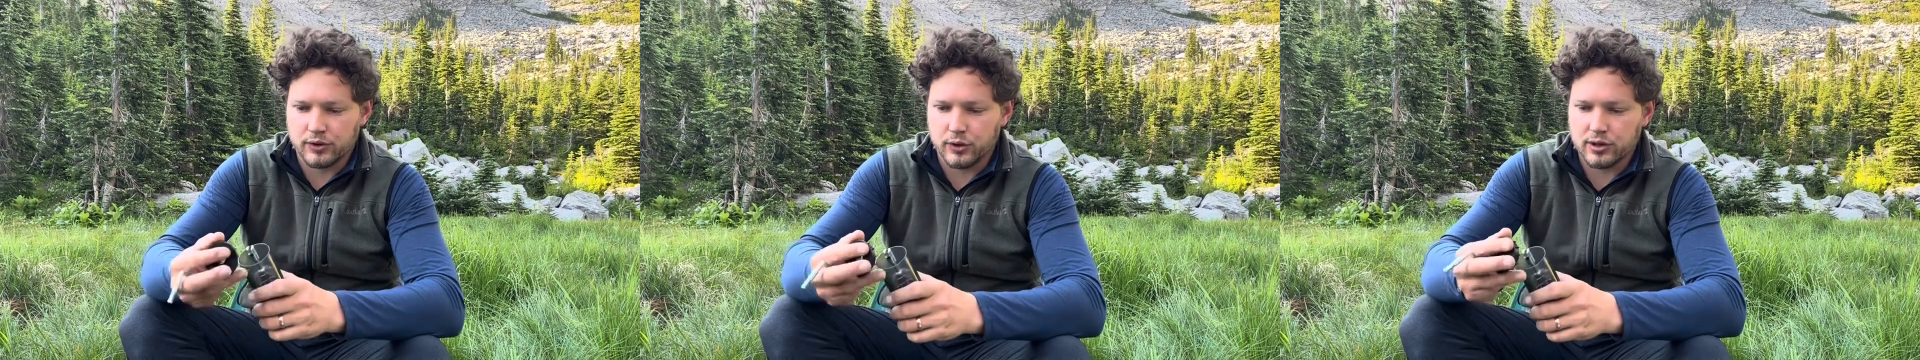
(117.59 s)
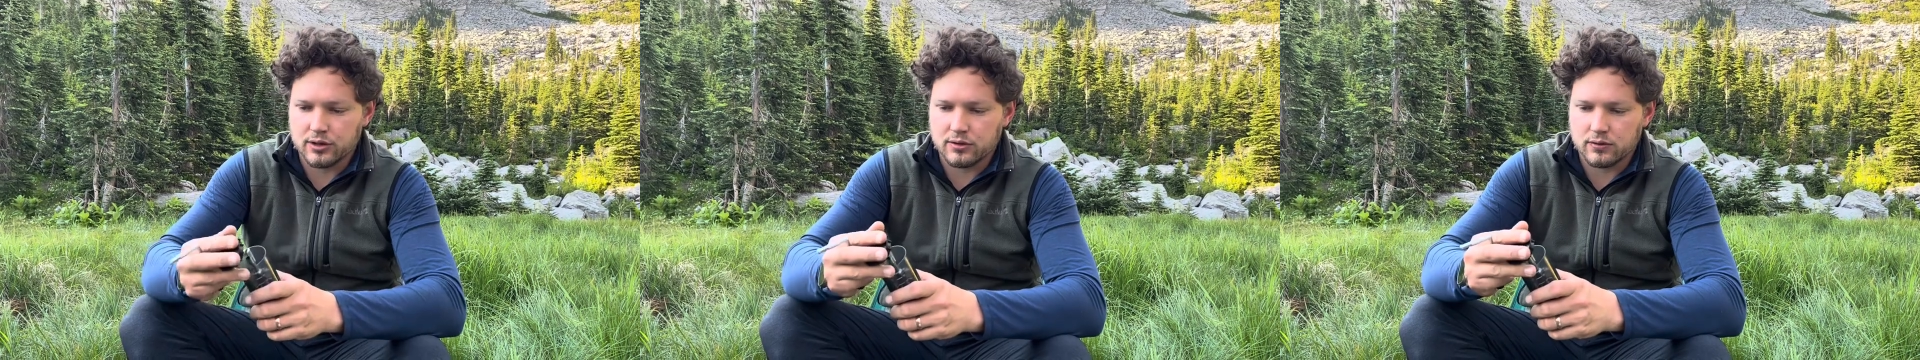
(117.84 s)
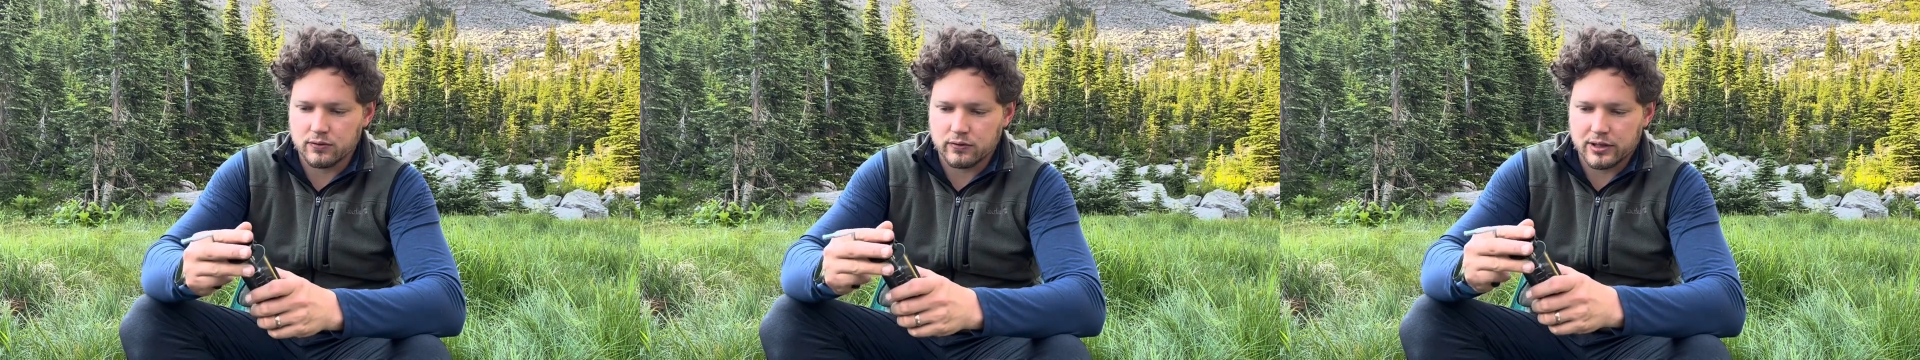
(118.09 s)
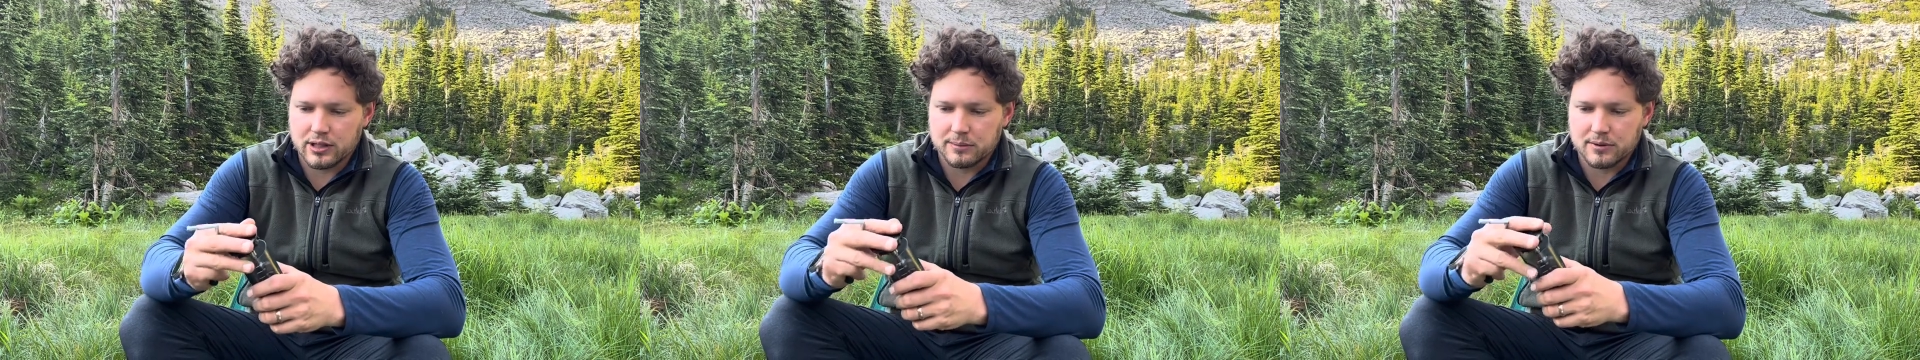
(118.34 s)
you can
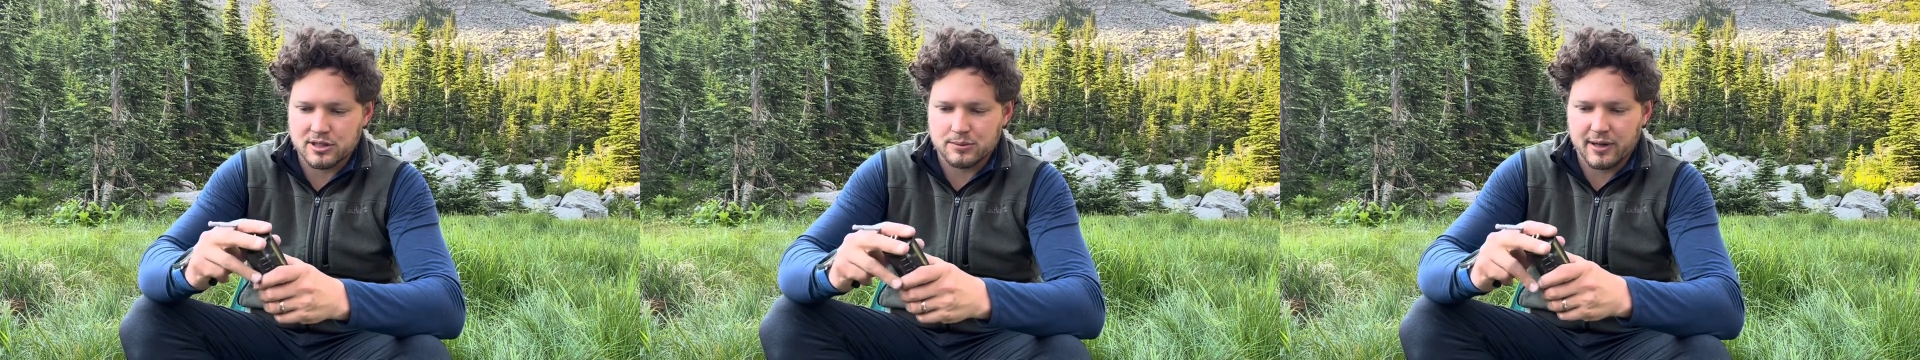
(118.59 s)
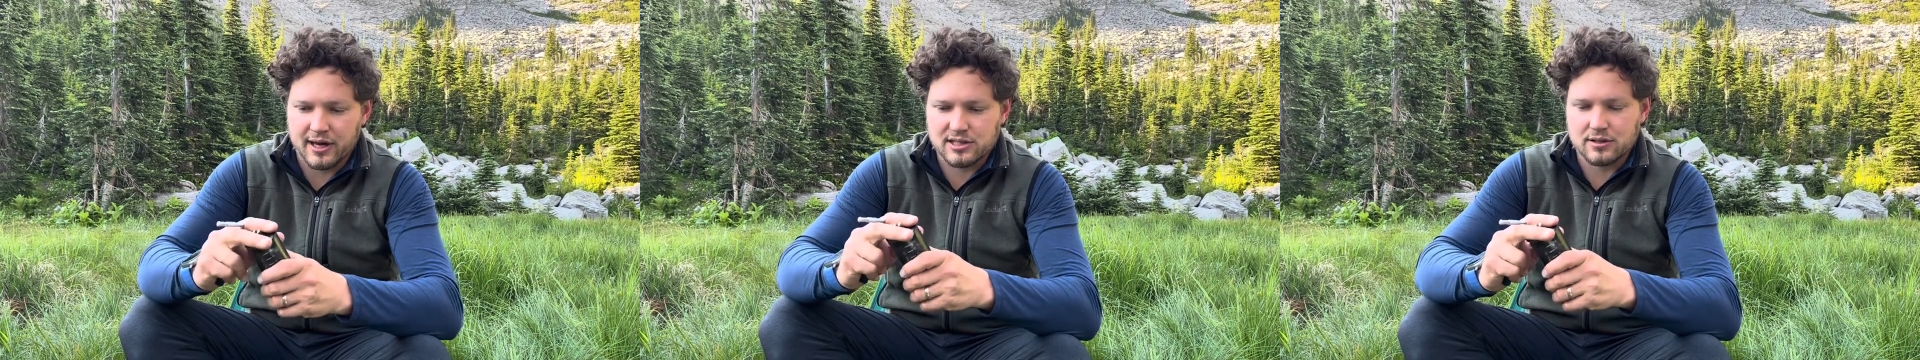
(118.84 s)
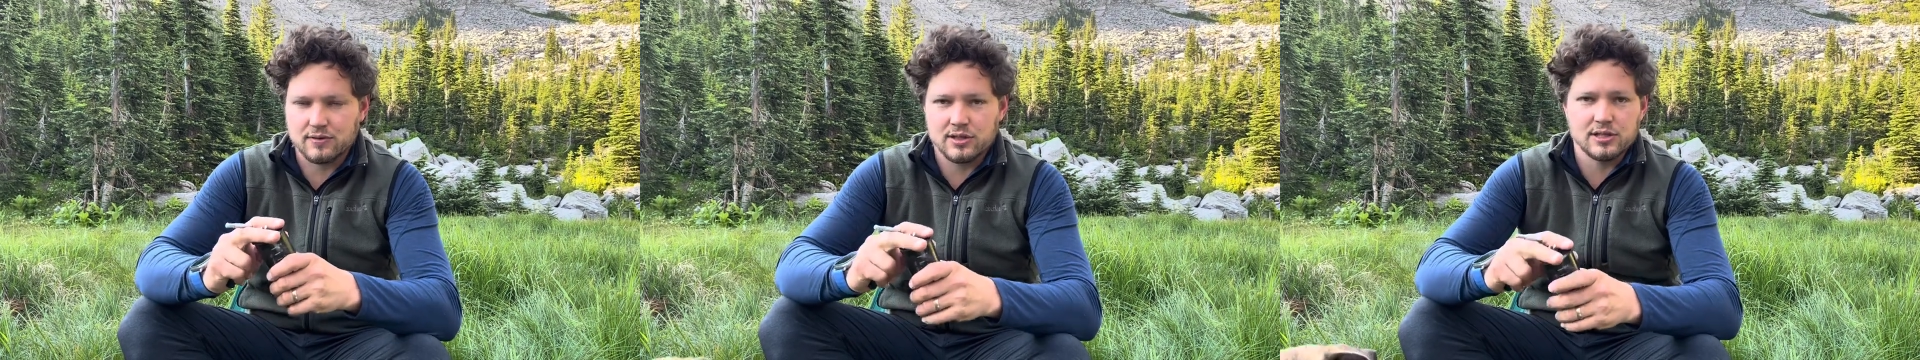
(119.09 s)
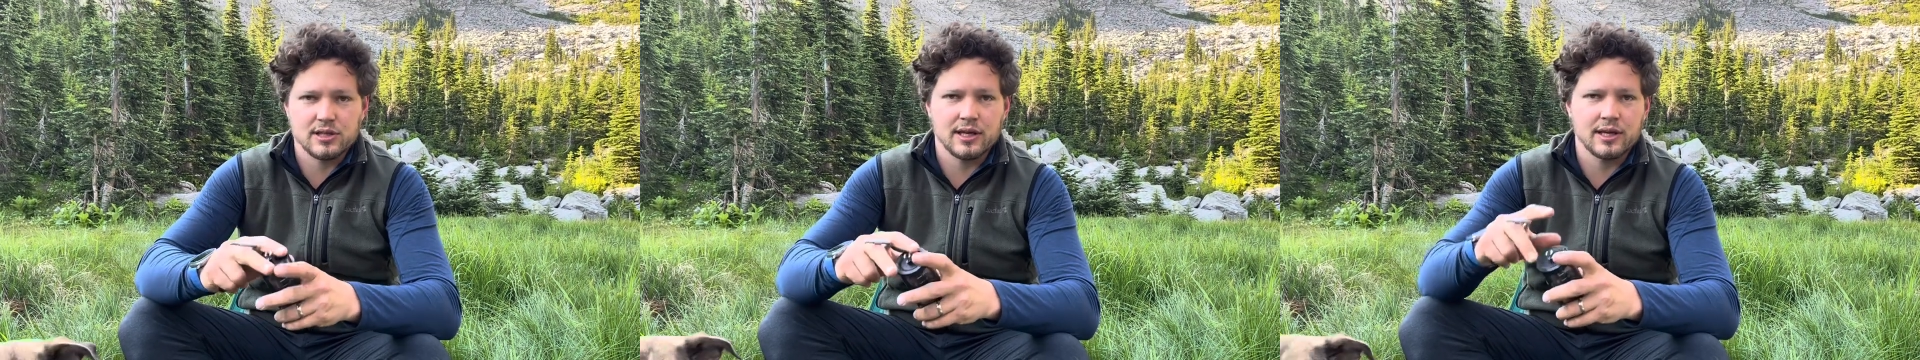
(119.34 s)
read up the specs of
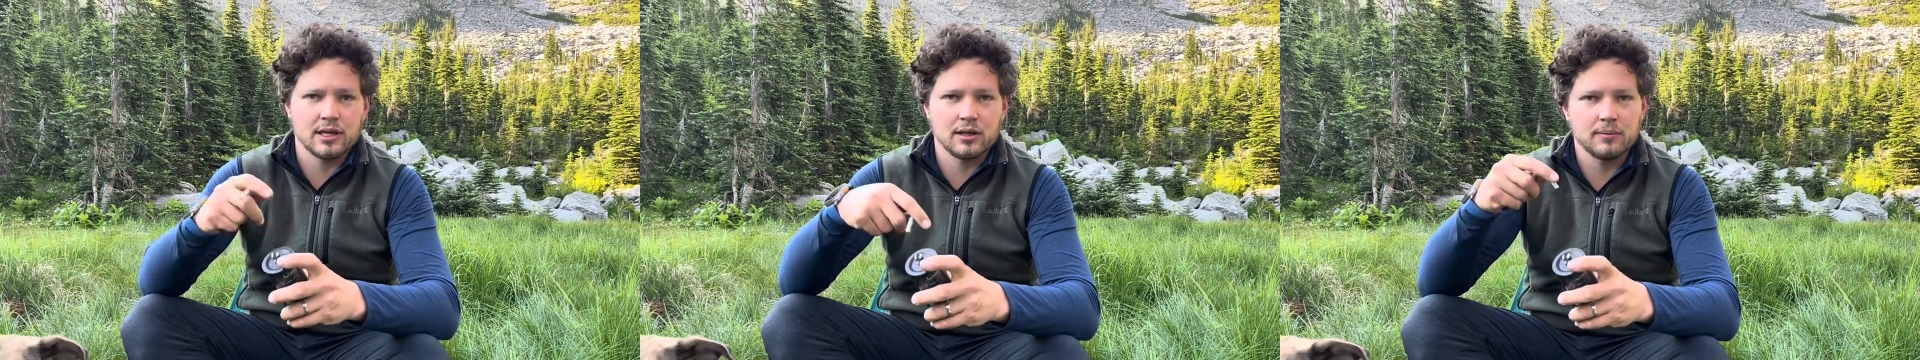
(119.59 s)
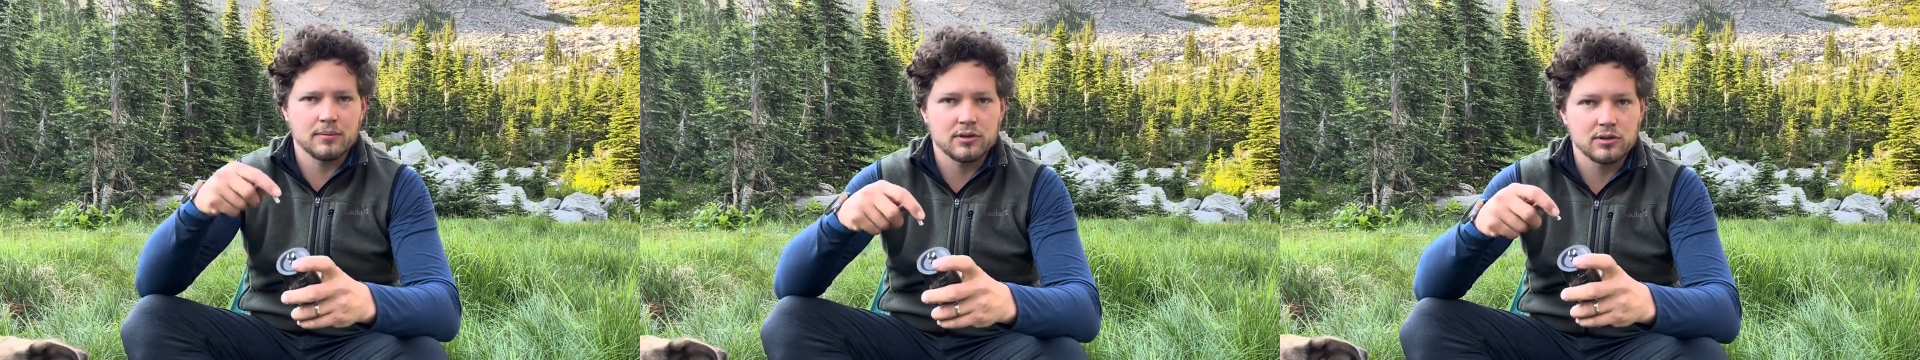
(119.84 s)
this thing in the